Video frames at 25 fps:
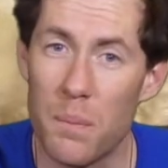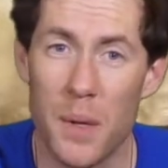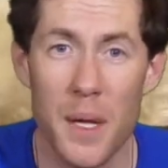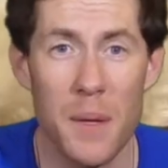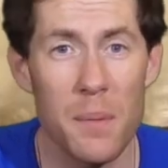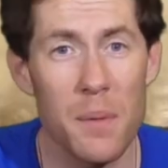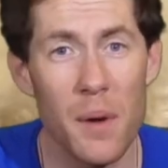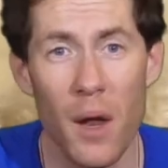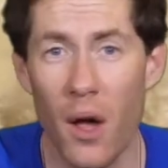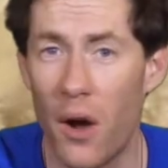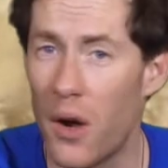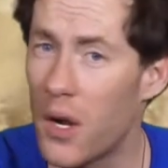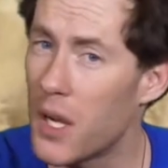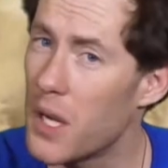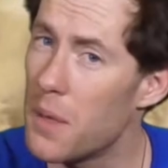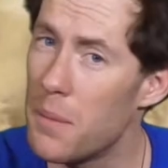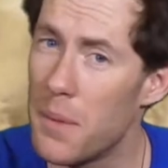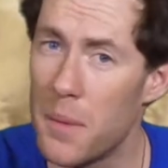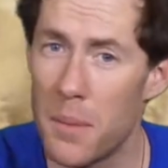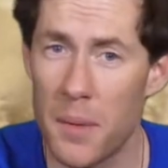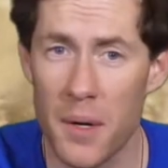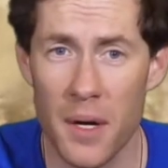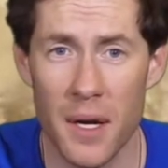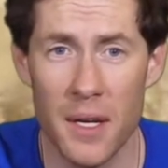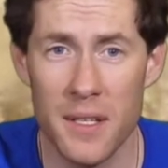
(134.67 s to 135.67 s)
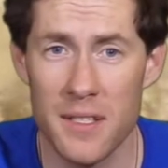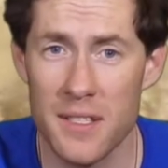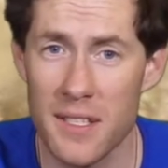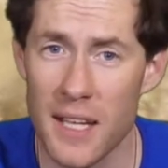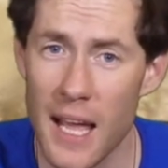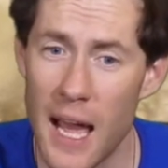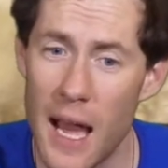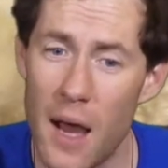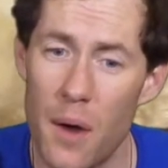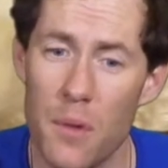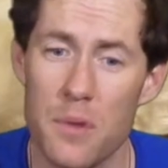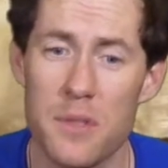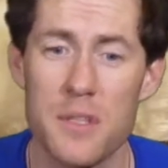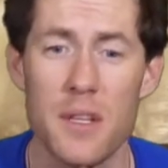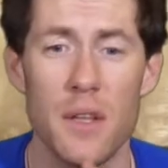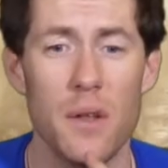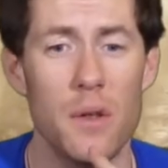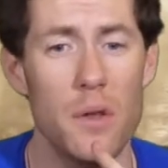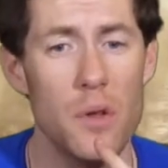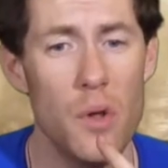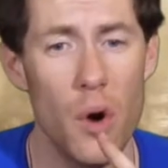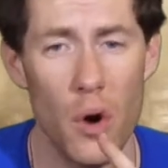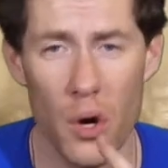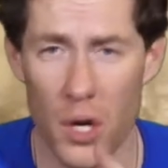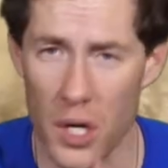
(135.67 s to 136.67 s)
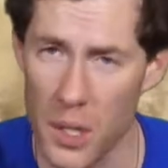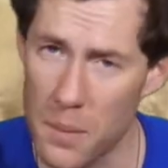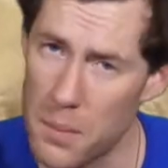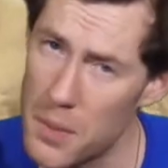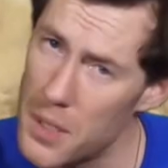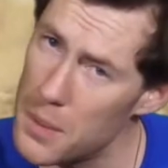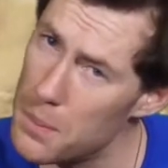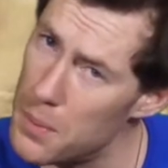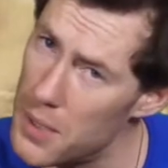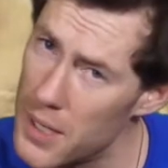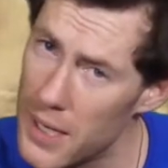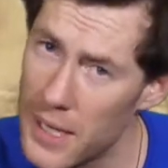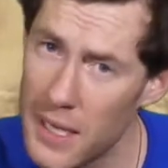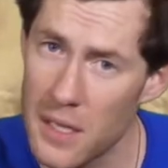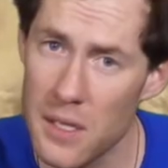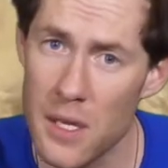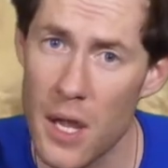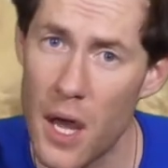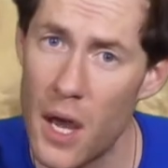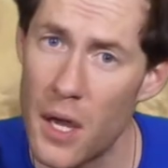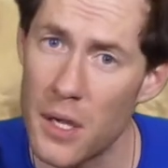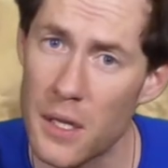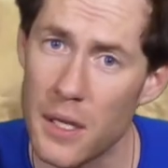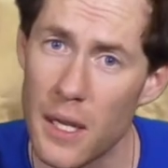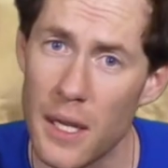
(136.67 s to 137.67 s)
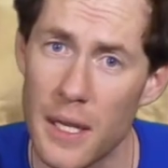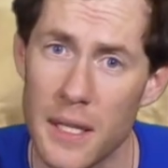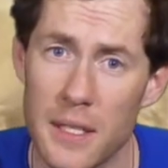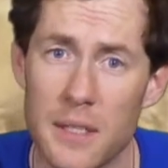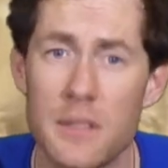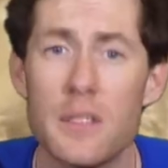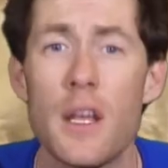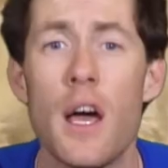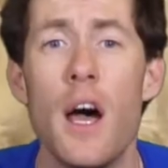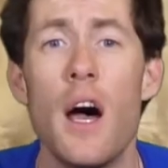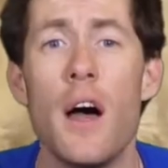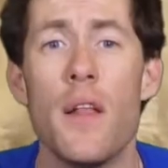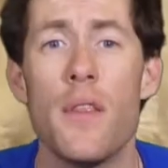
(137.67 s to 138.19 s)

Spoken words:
people aren't going to be bringing scouts, they're not going to be bringing nurglings,